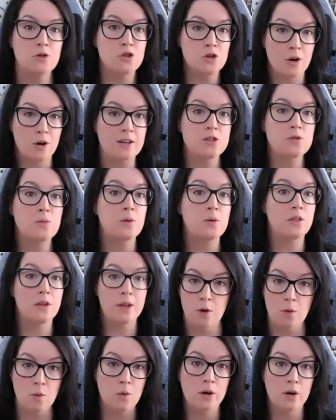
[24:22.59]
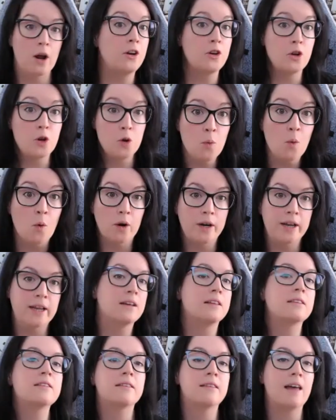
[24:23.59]
trust with a new
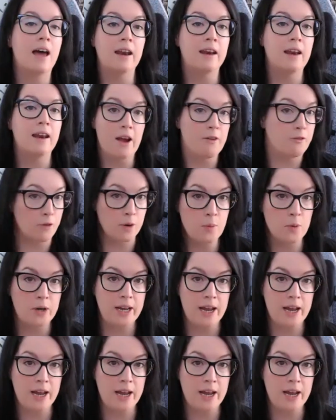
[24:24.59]
audience than everybody